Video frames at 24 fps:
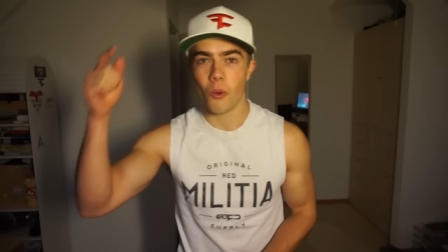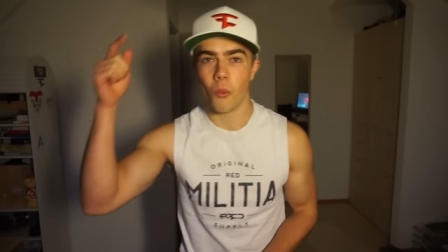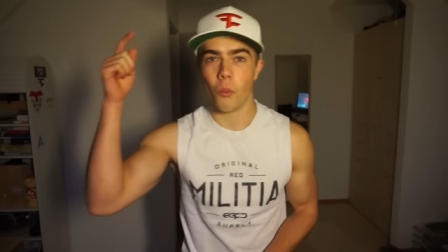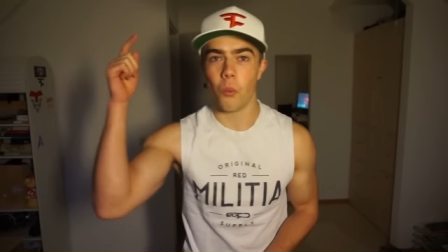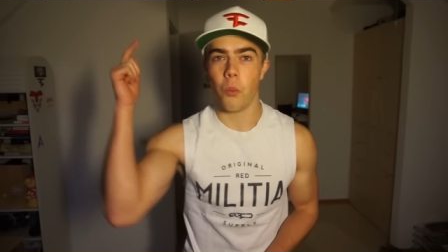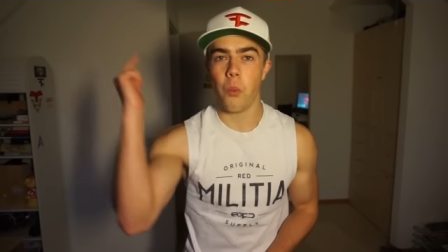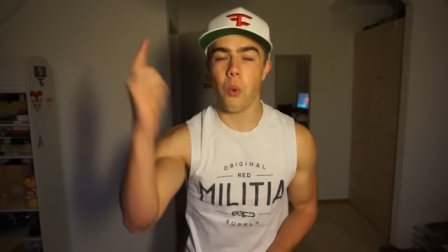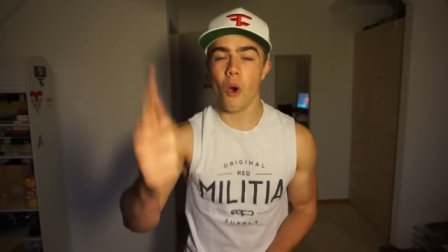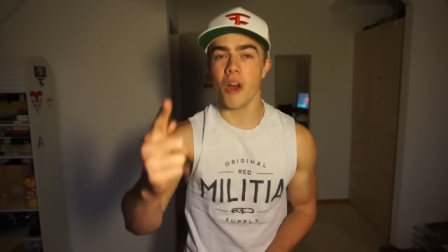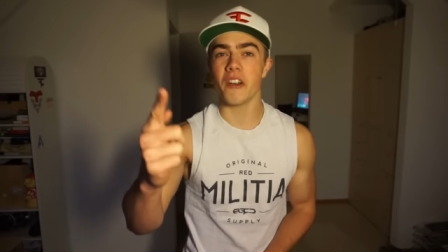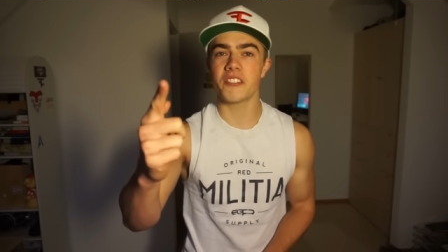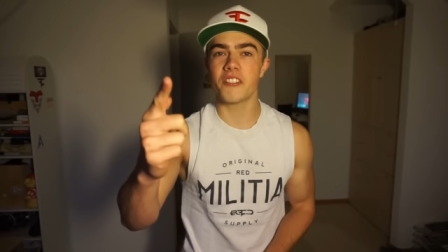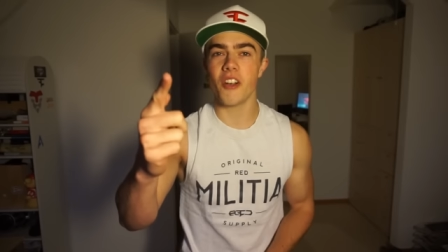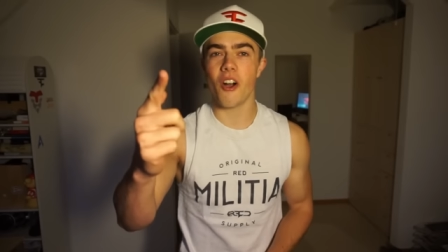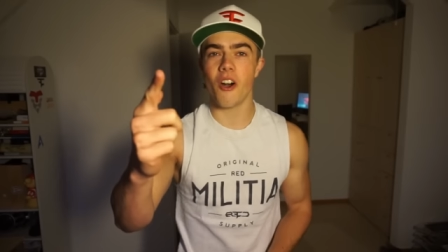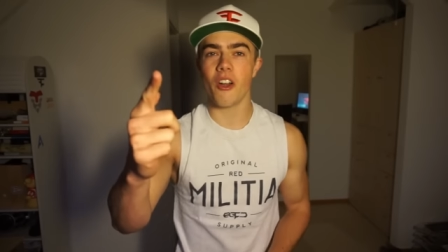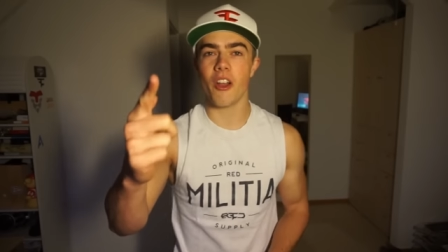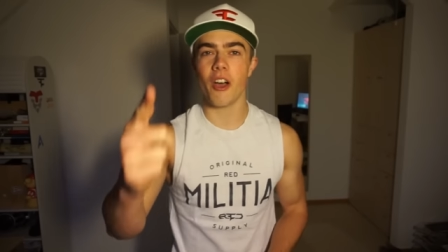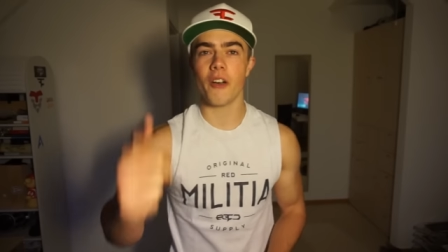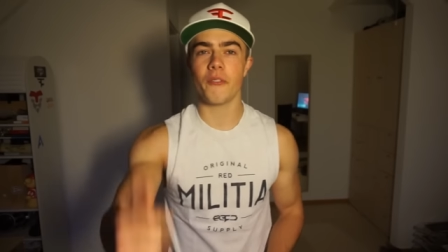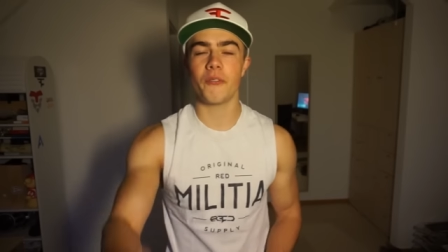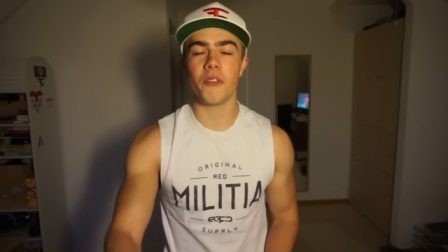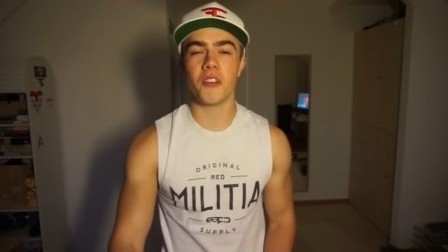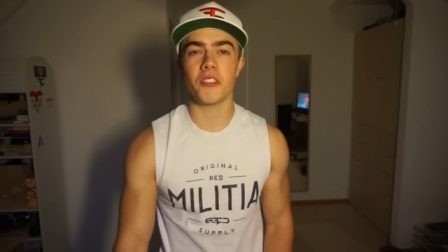What is
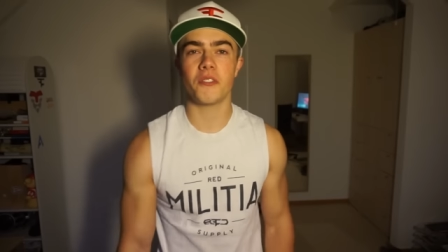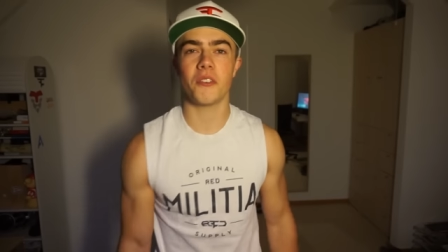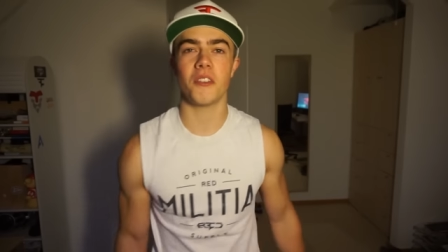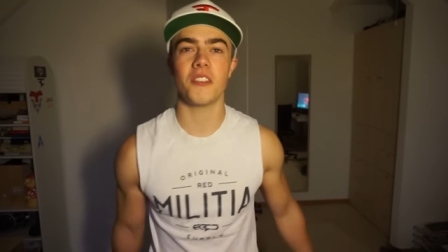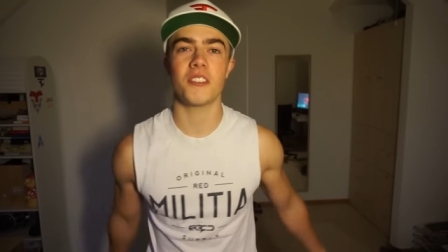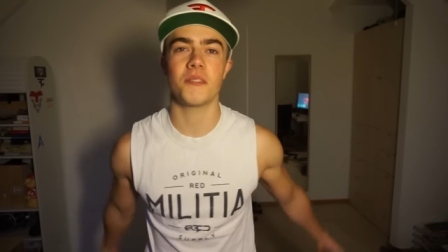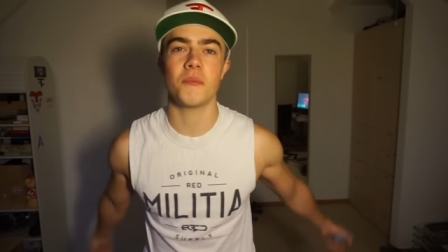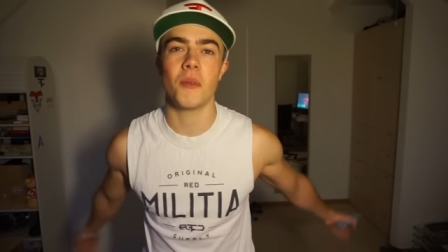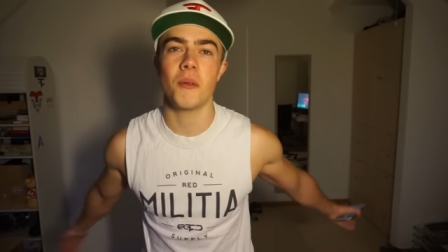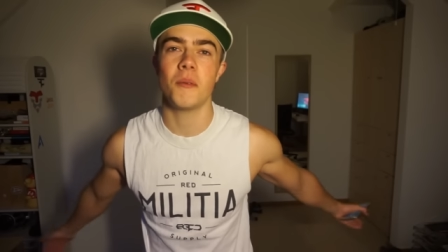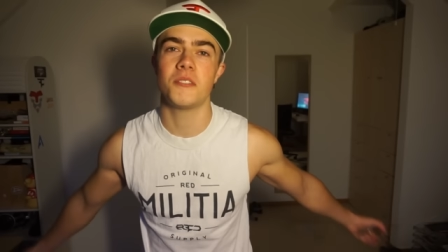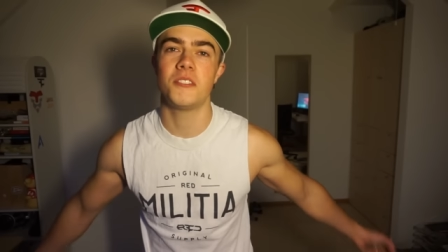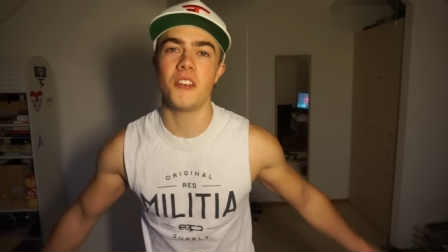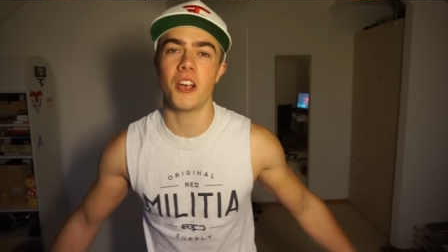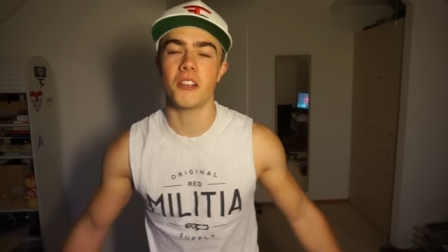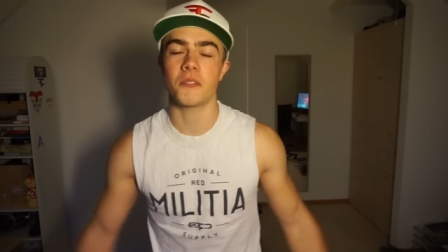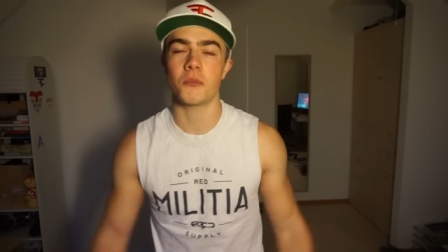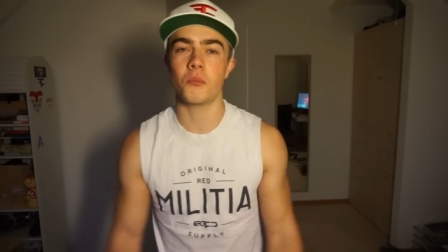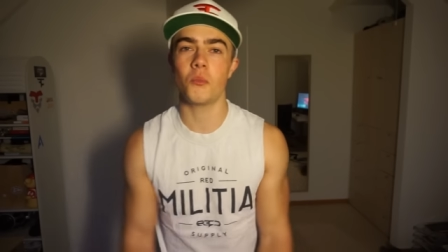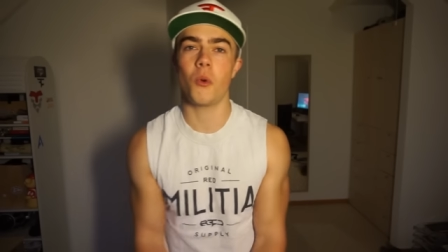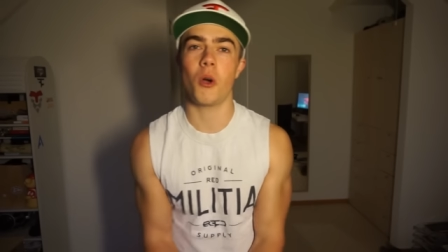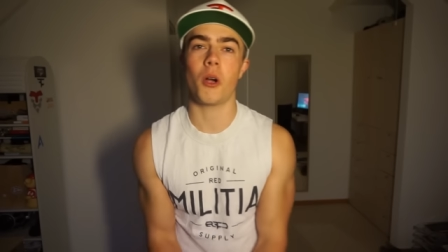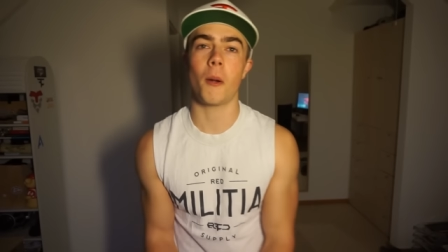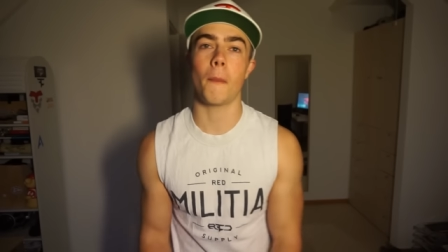going on, FaZe Fitness? My name is
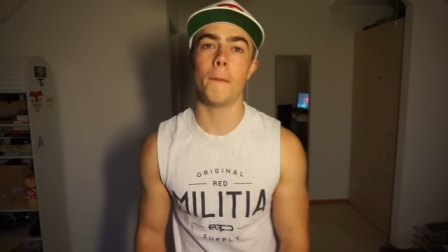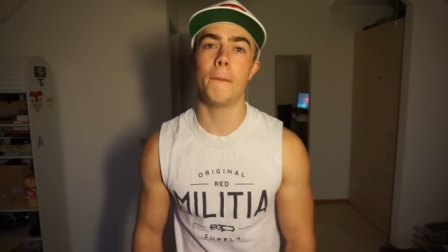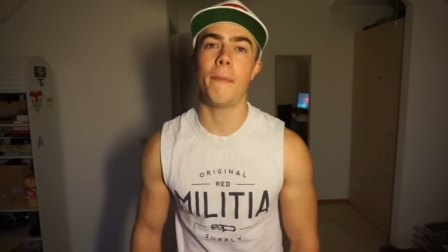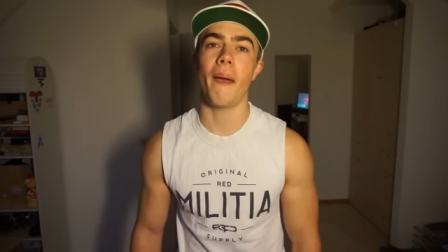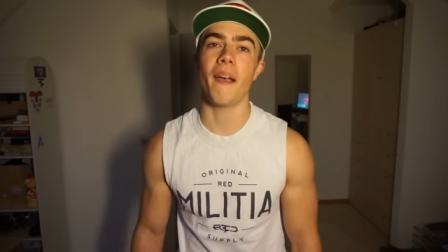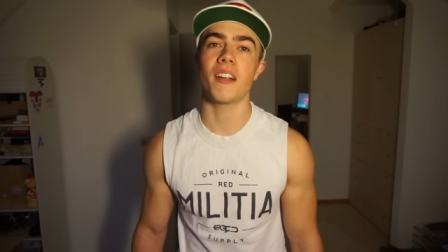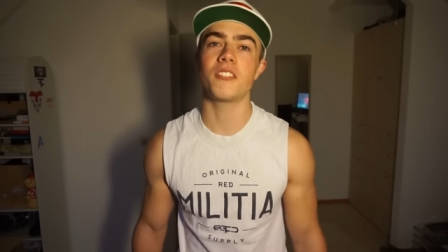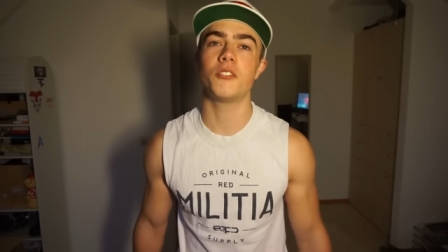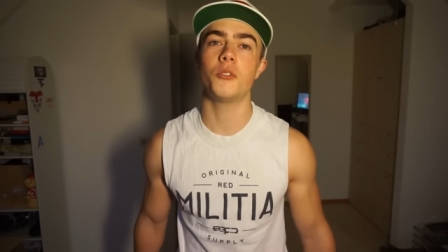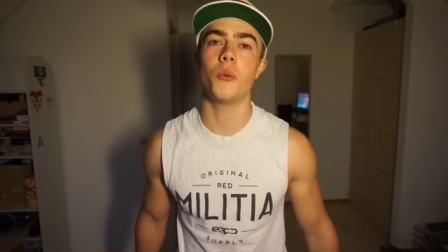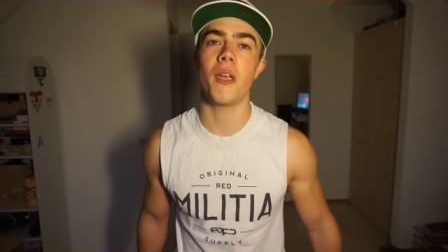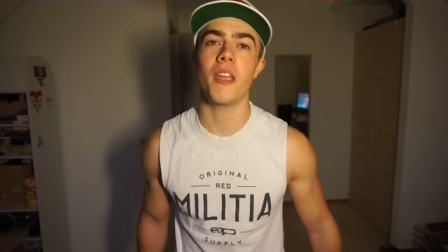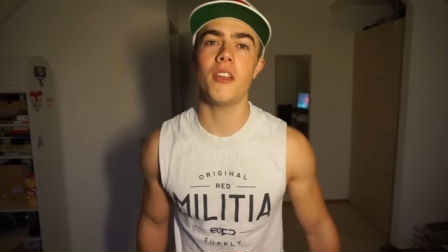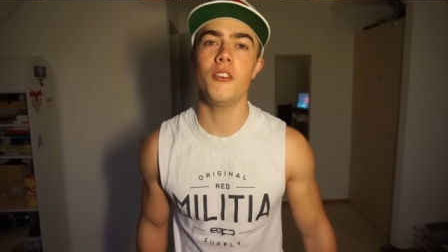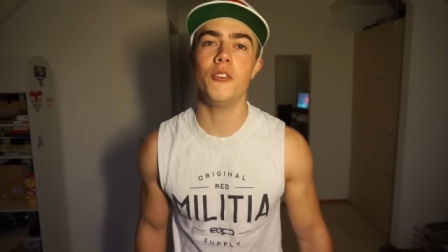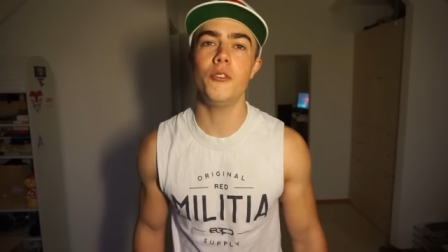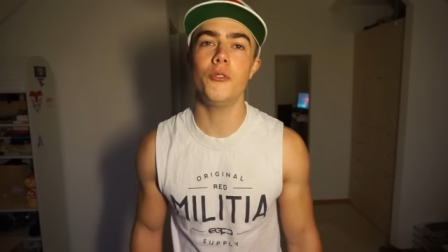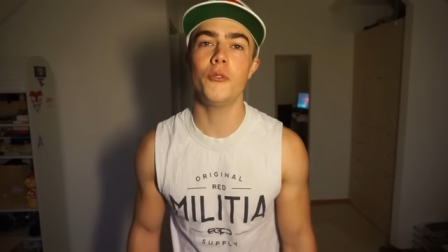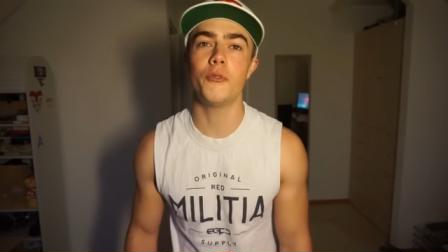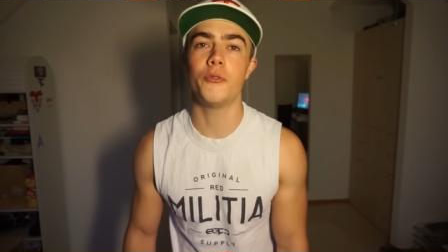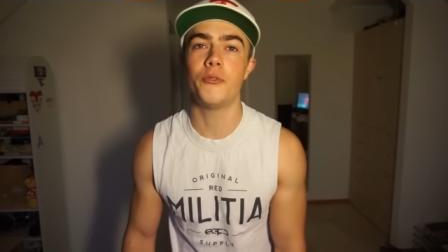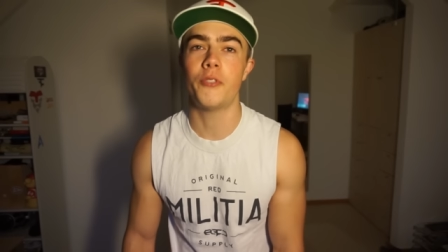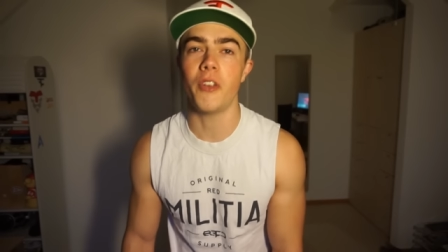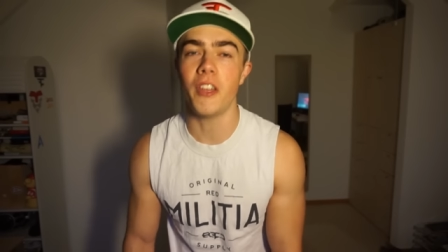Jess and welcome back to a
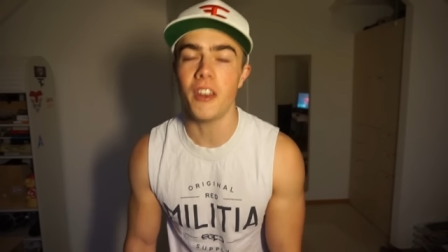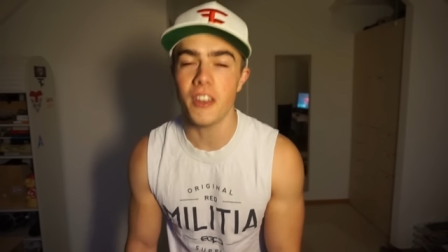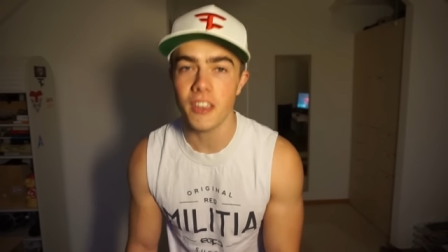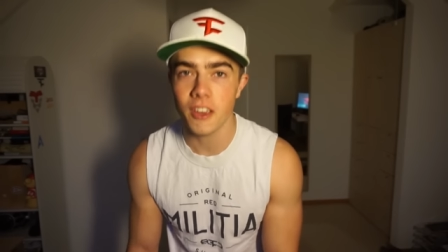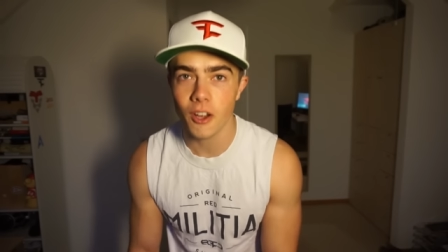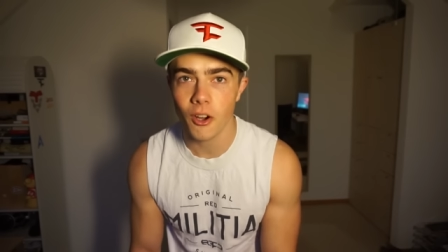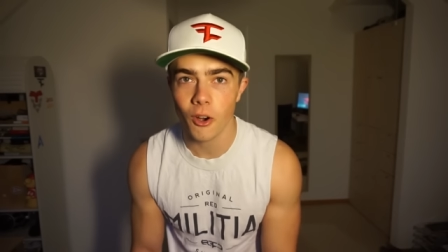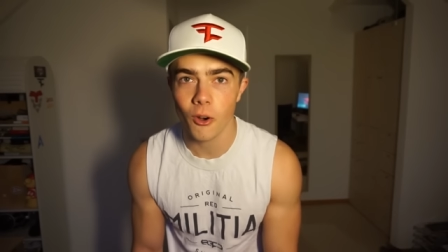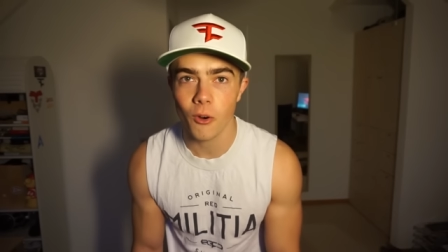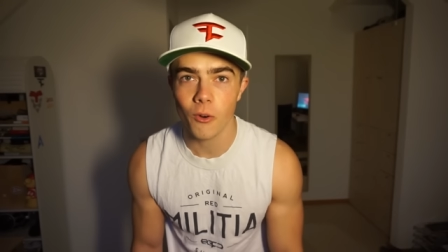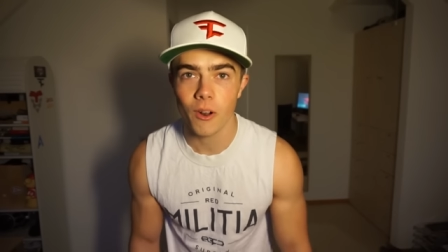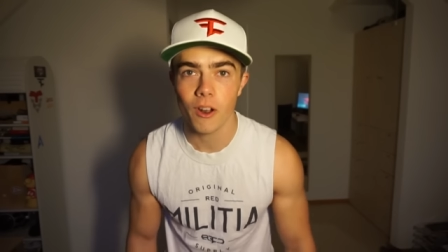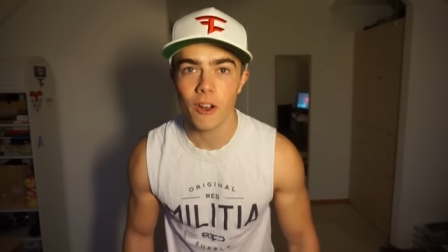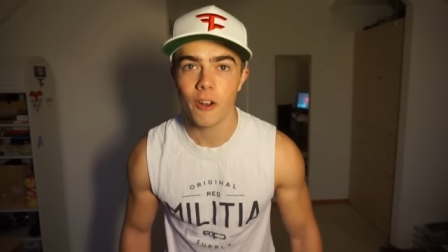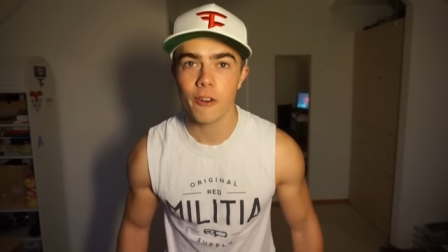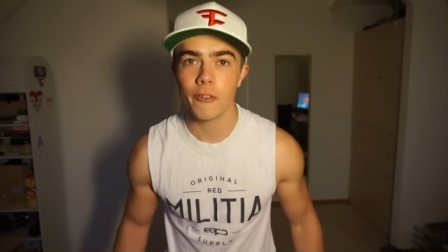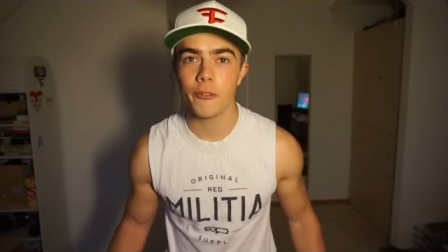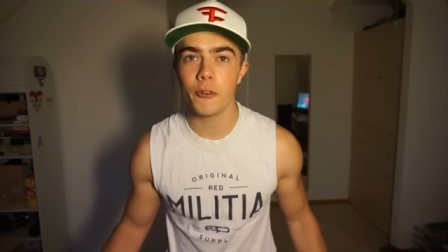new video.